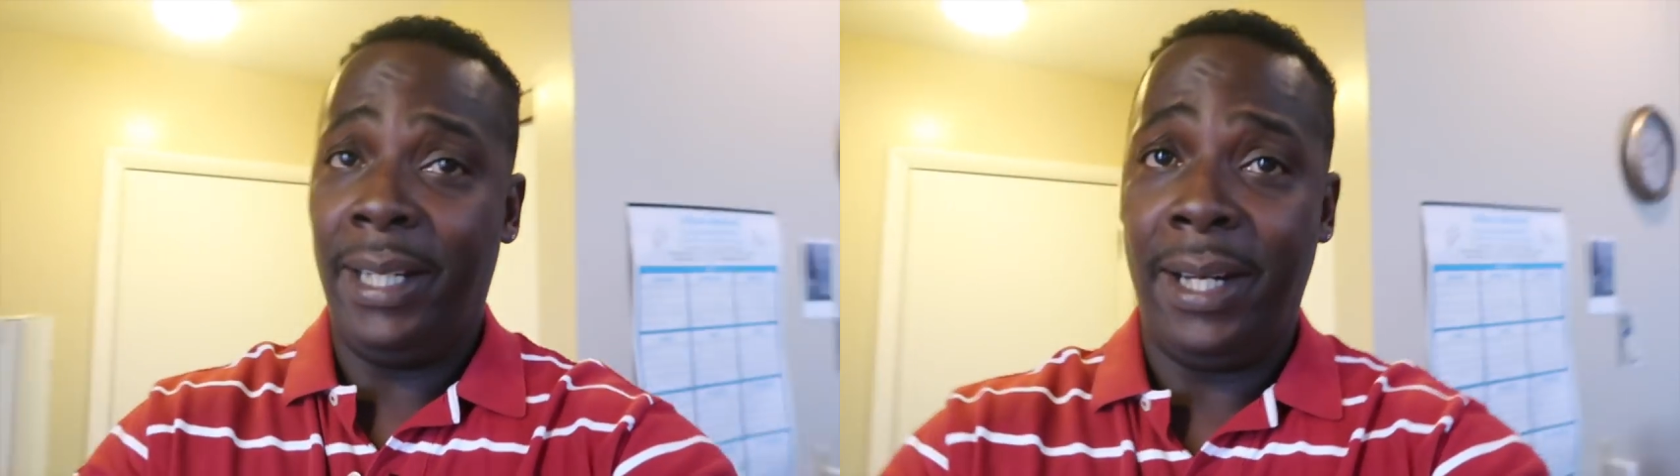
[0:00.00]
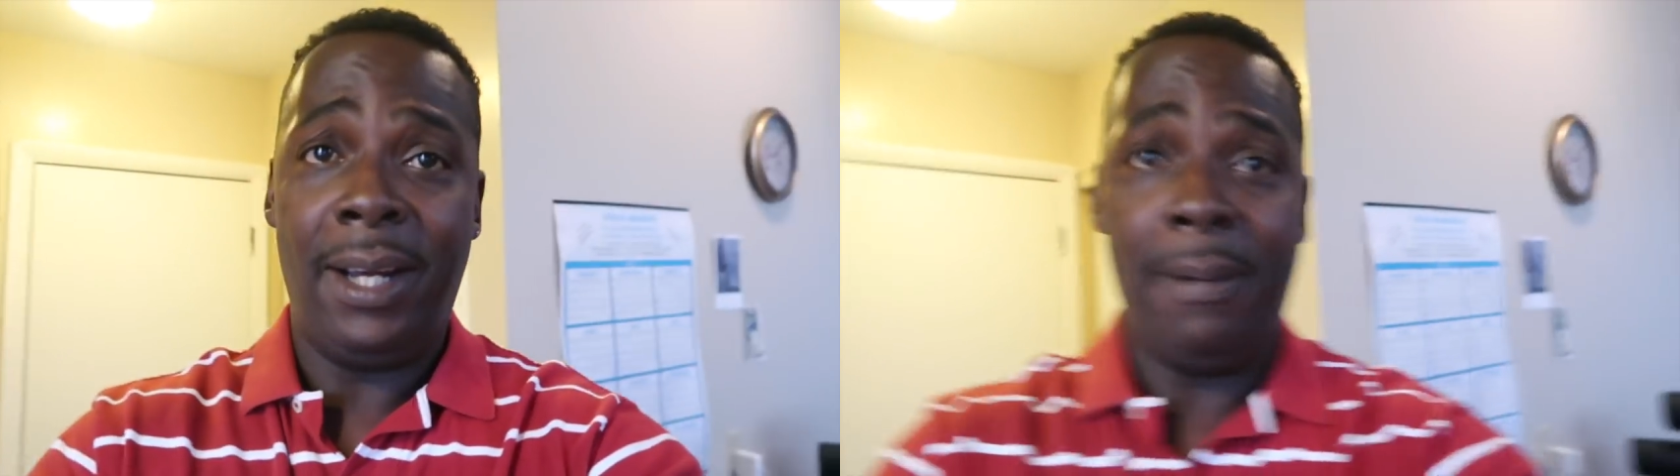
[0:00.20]

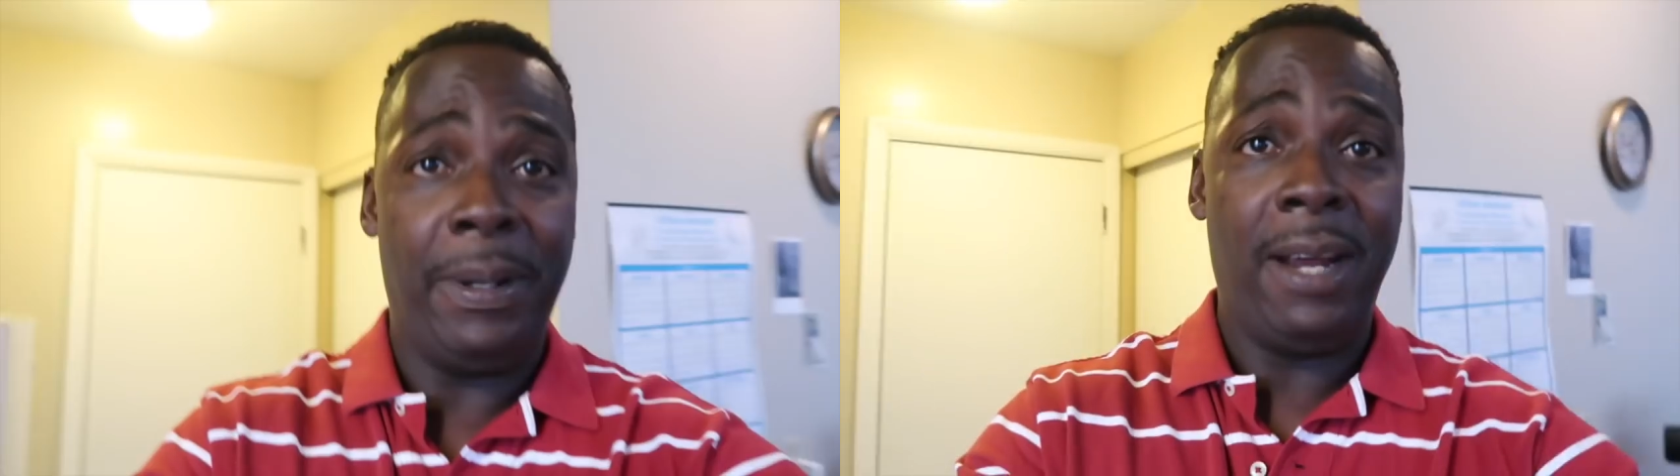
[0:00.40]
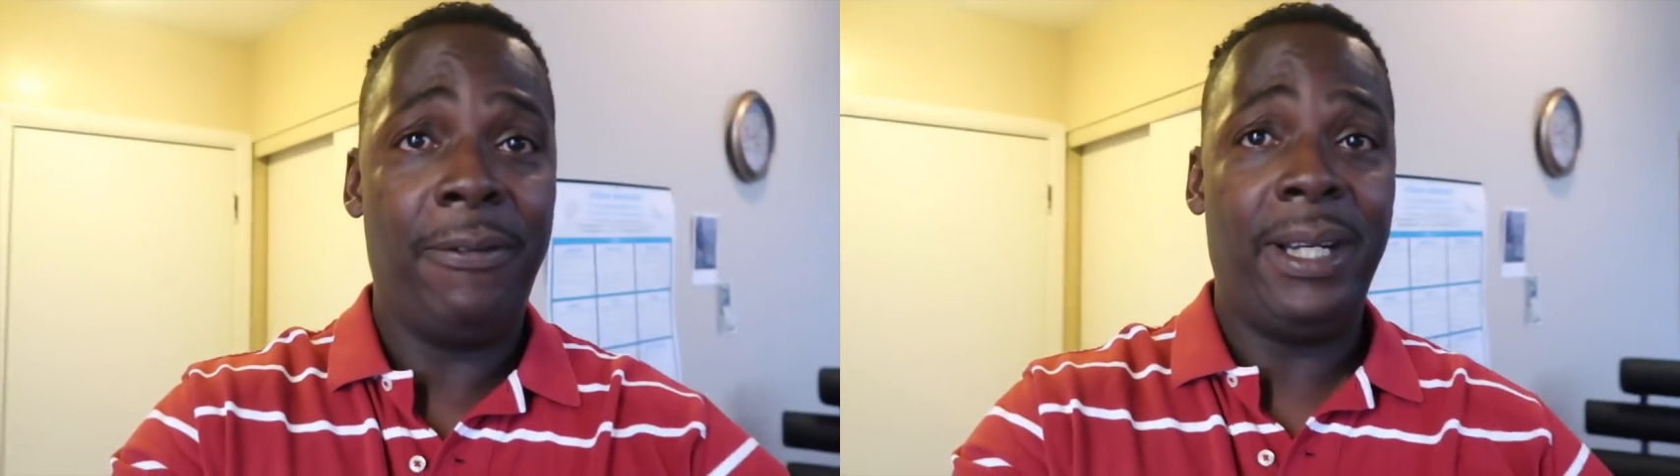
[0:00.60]
get
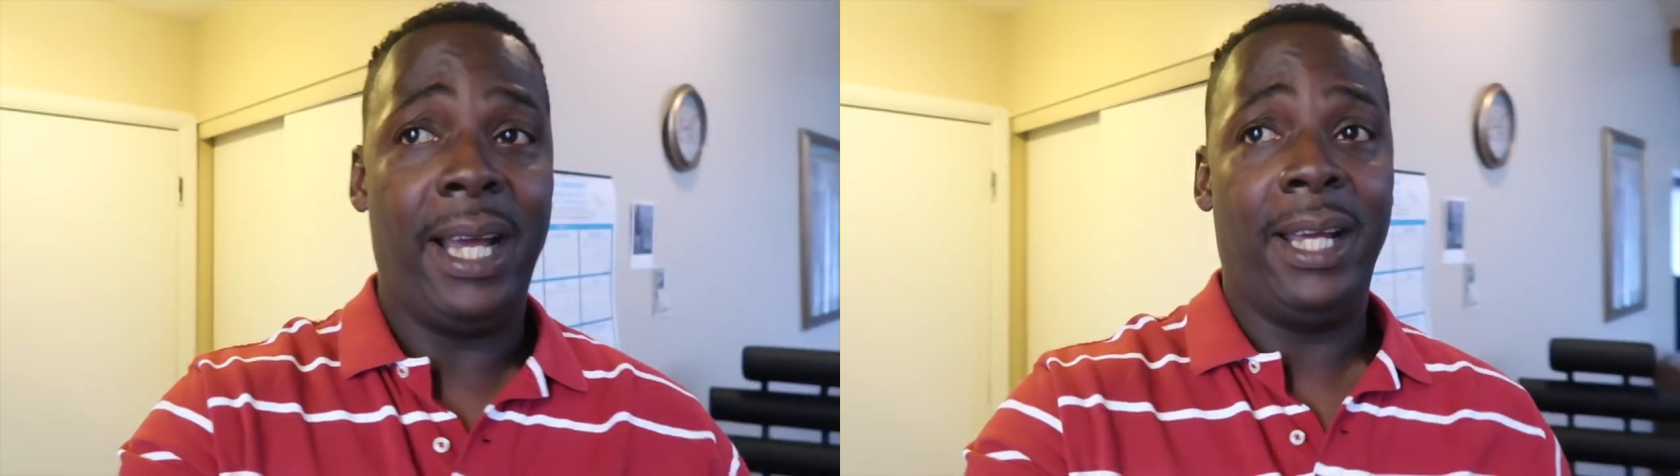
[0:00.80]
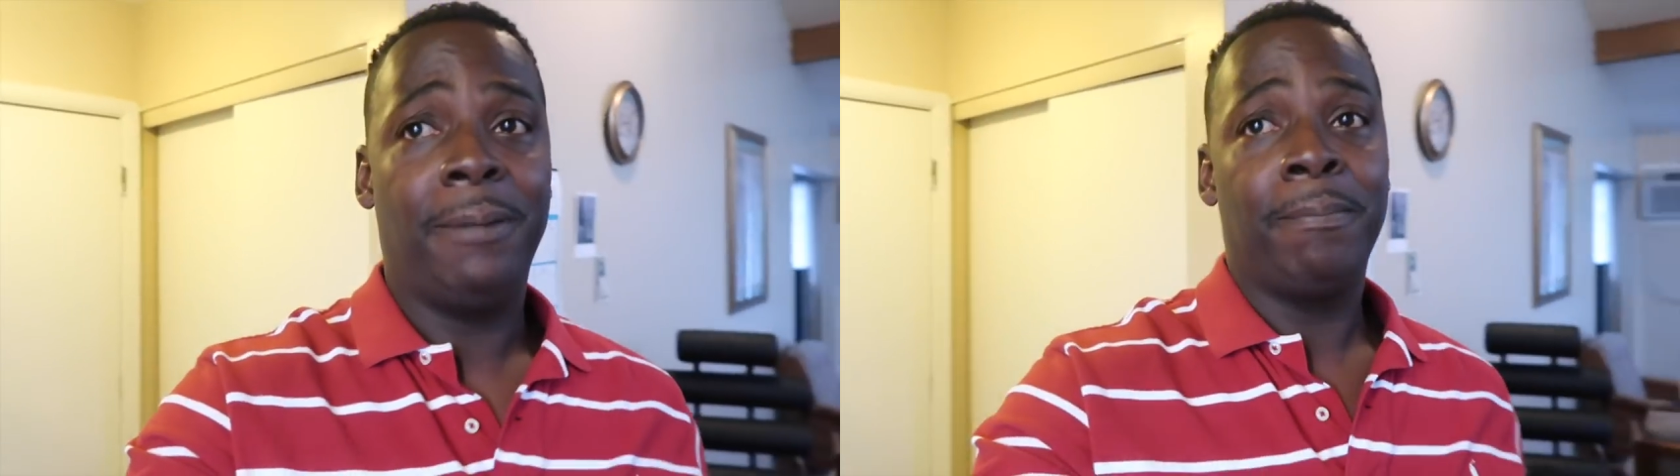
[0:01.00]
up every
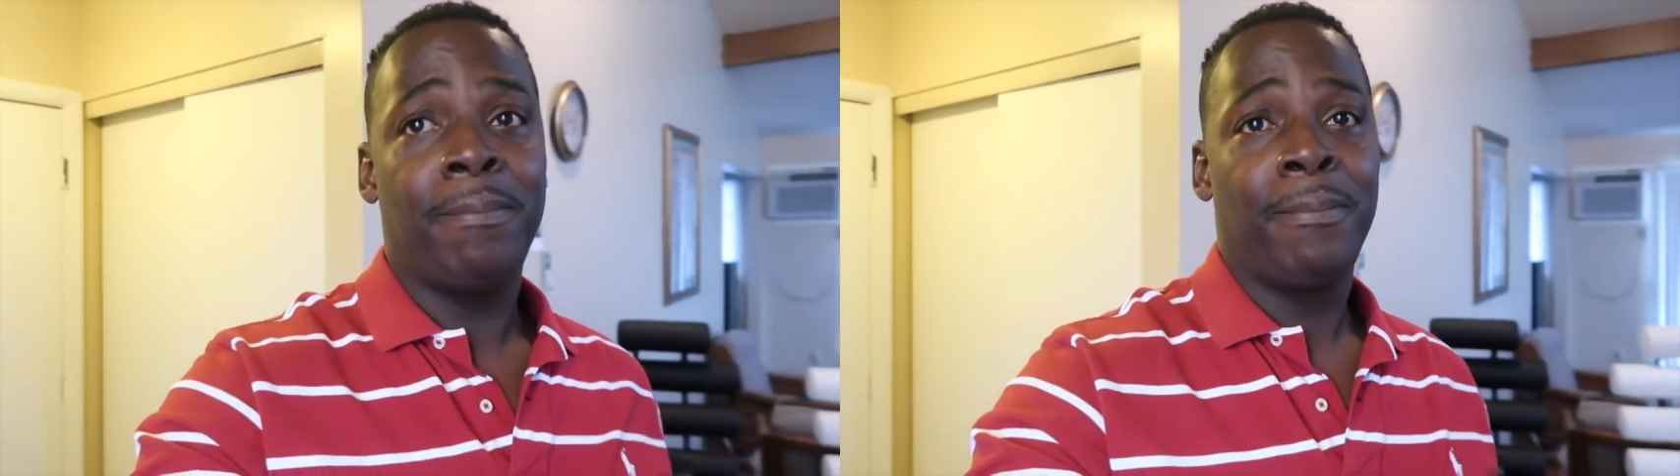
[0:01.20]
day